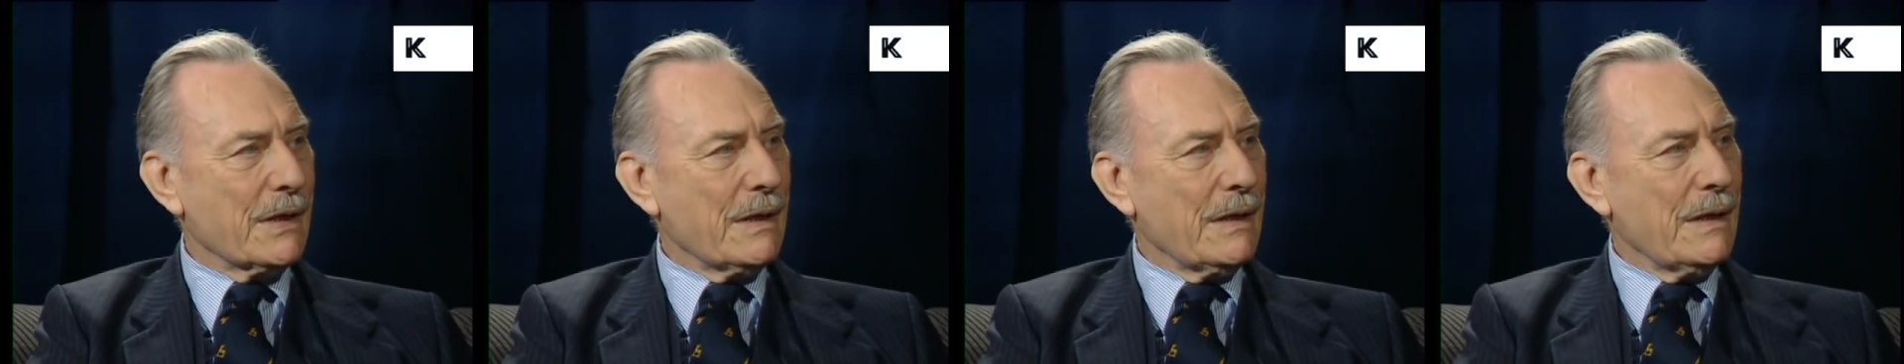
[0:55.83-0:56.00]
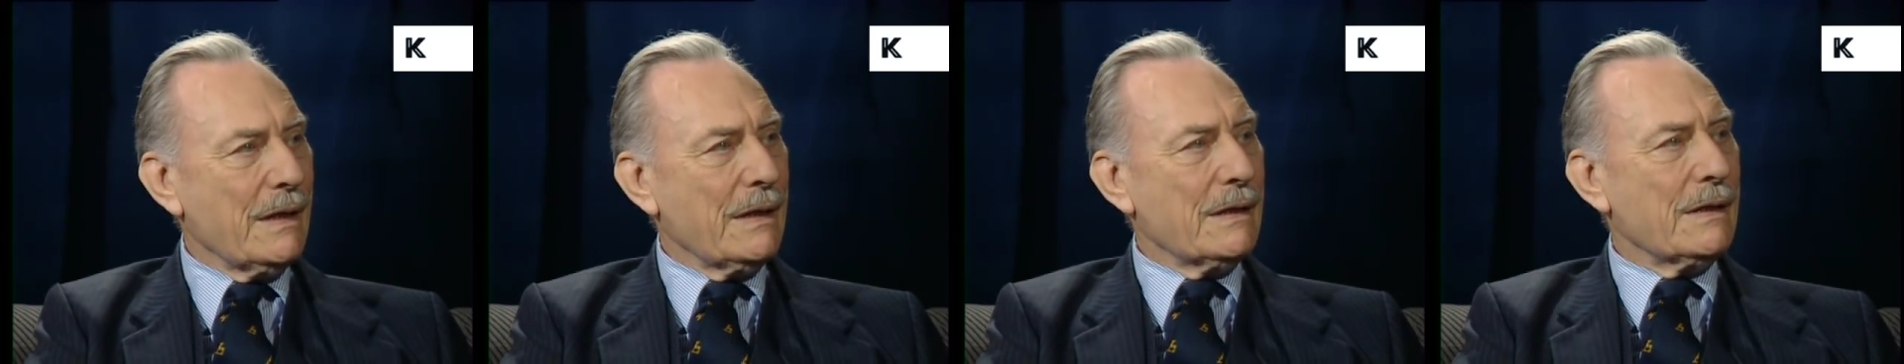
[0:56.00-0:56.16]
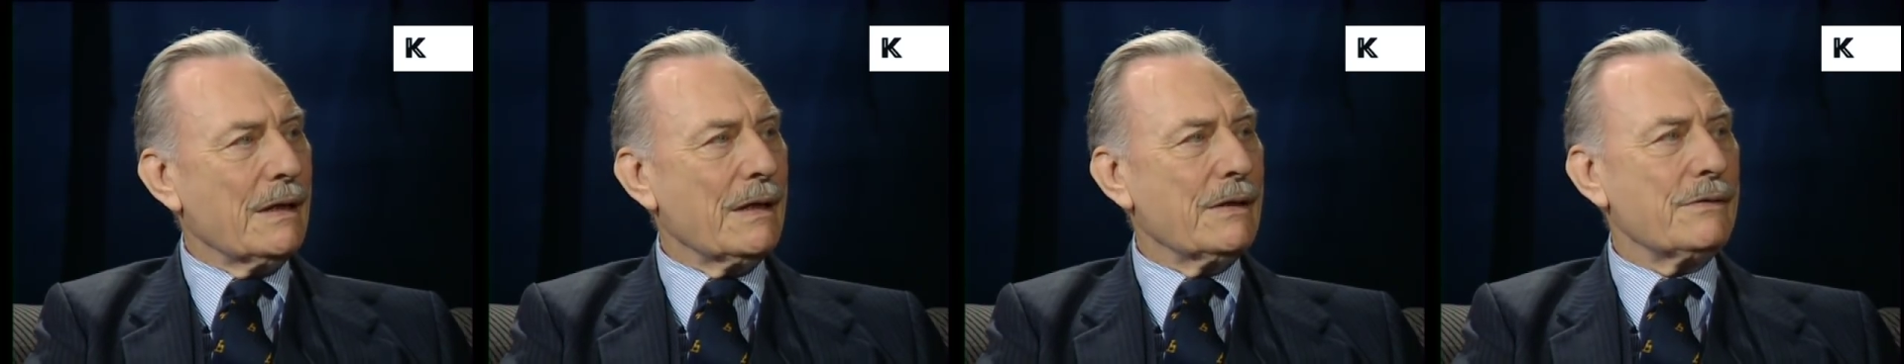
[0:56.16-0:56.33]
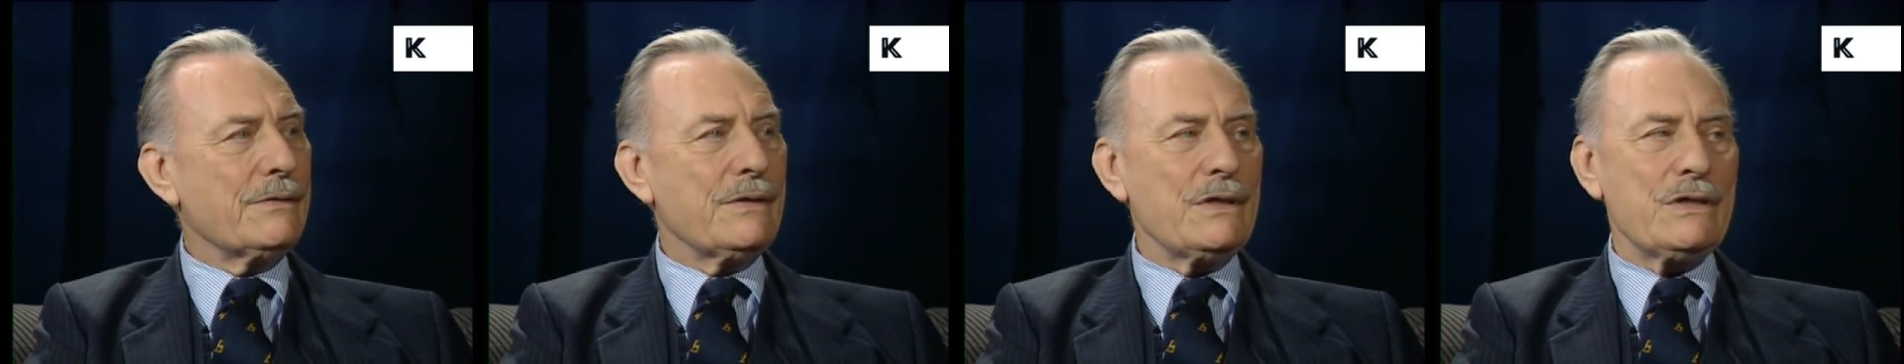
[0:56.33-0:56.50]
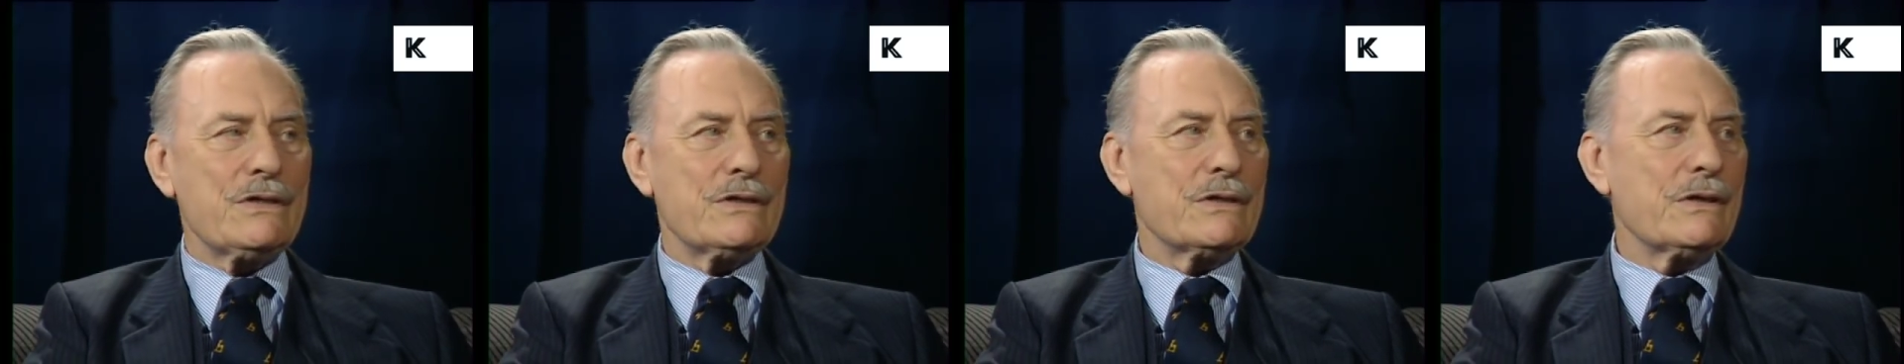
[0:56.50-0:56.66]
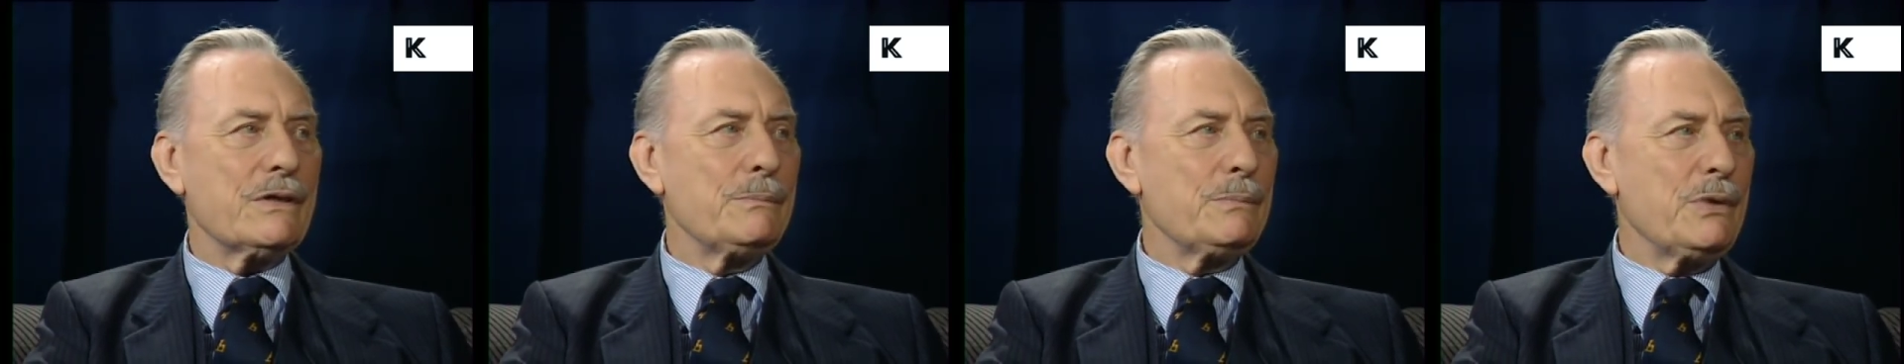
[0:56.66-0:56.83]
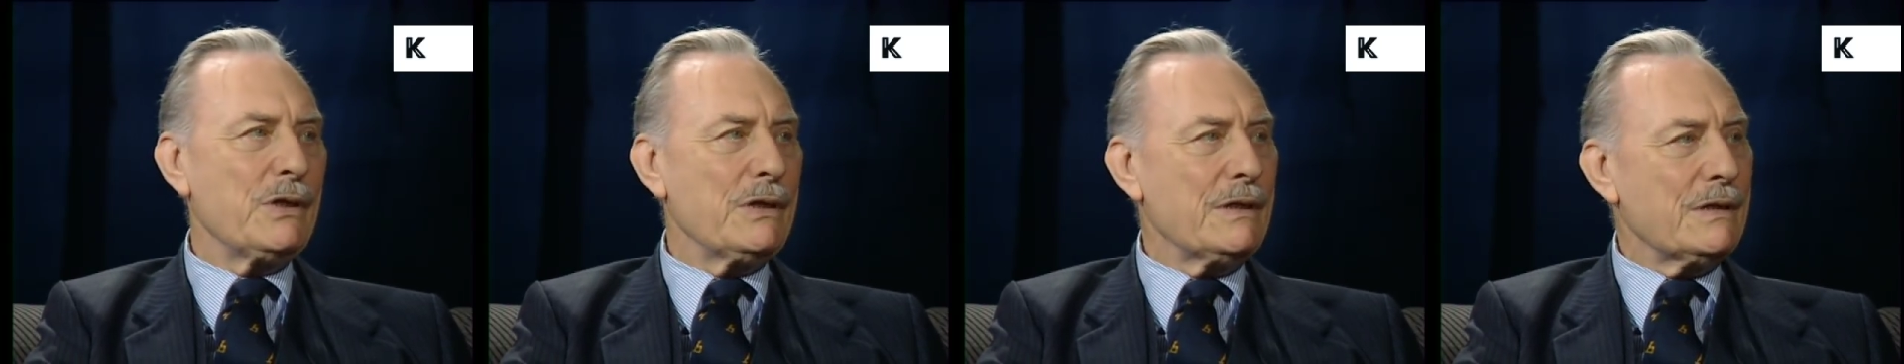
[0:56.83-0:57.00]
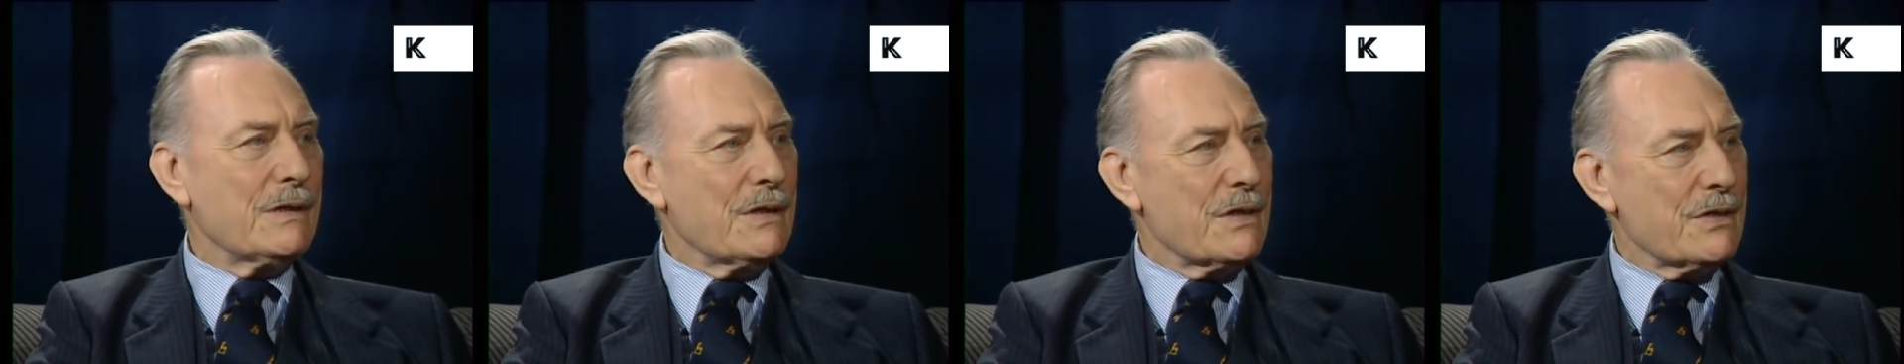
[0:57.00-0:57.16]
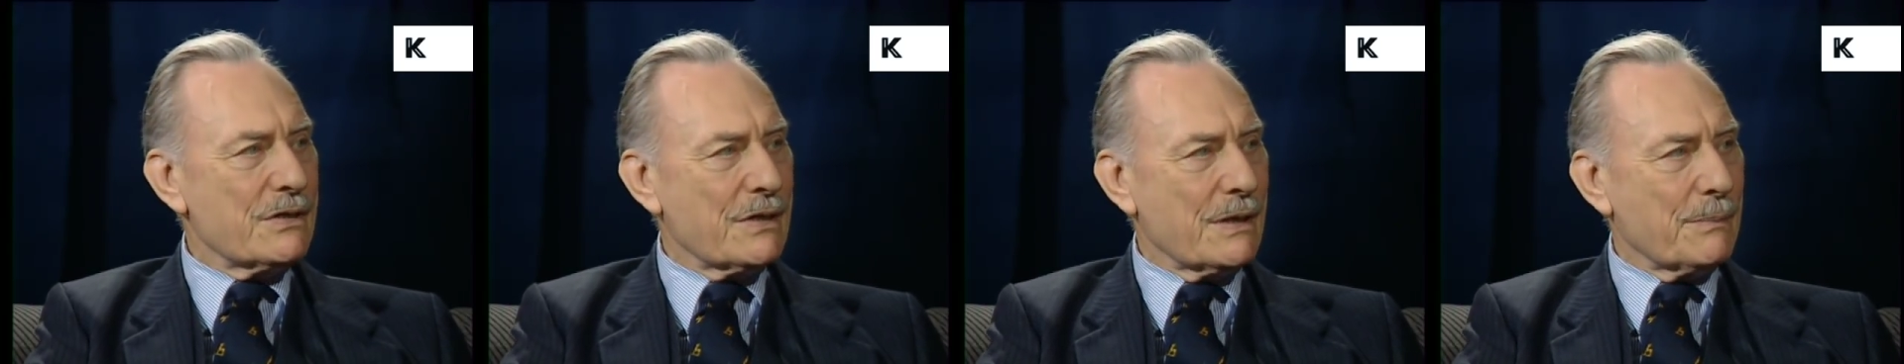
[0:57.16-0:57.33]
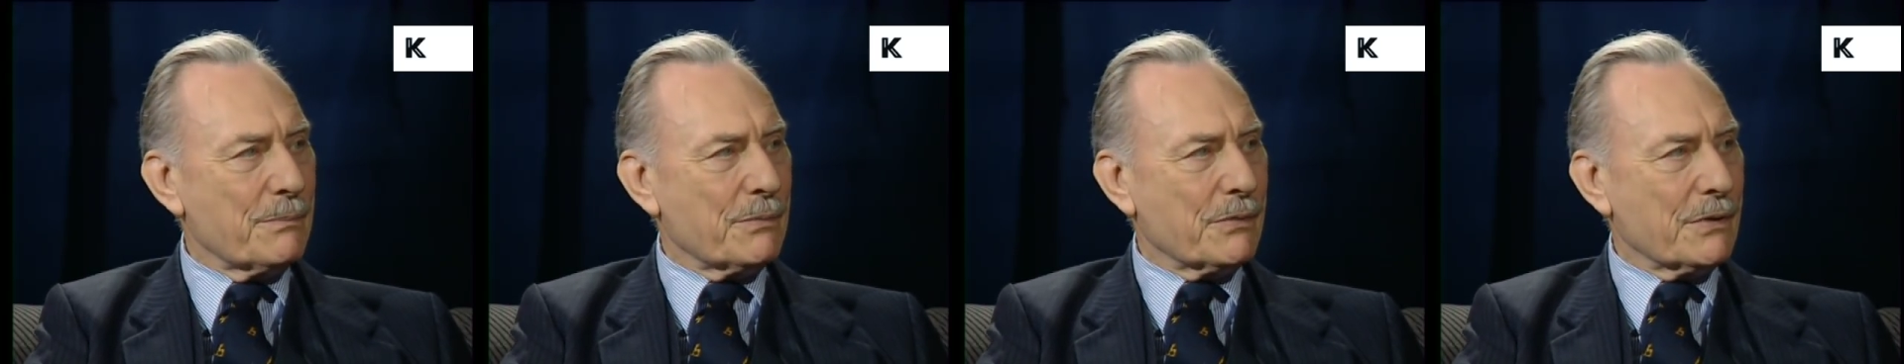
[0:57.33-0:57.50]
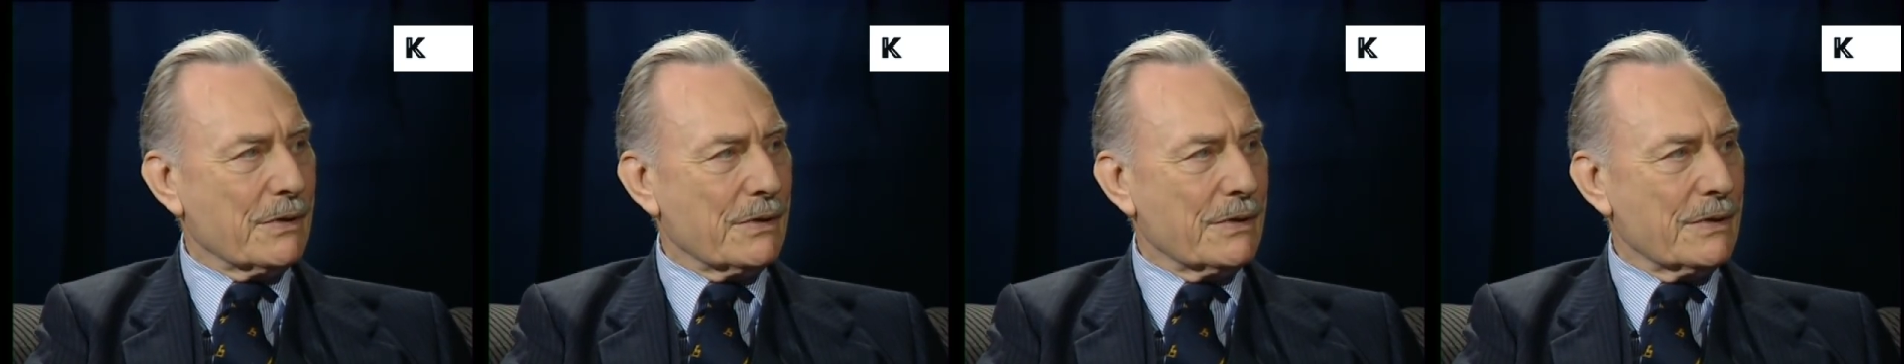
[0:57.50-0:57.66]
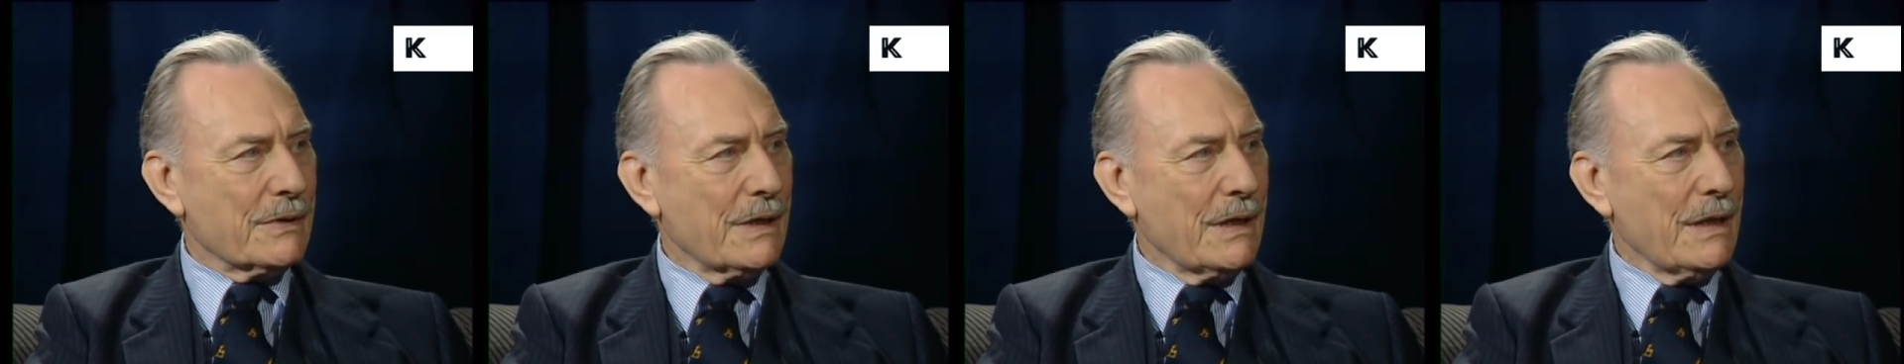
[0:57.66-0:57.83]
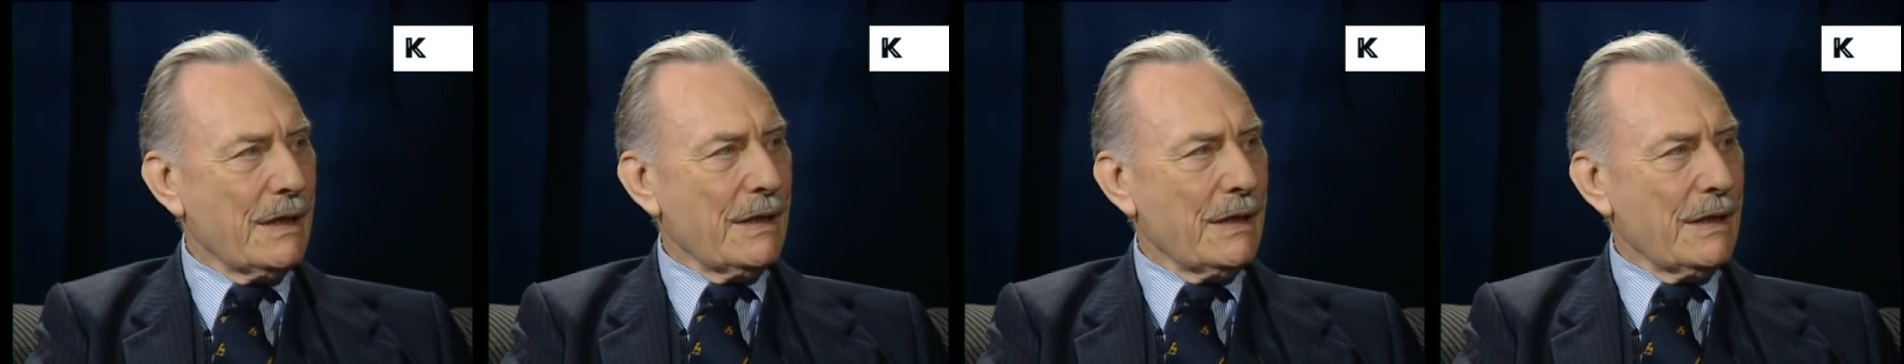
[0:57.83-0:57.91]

Mm. Now these are completely separate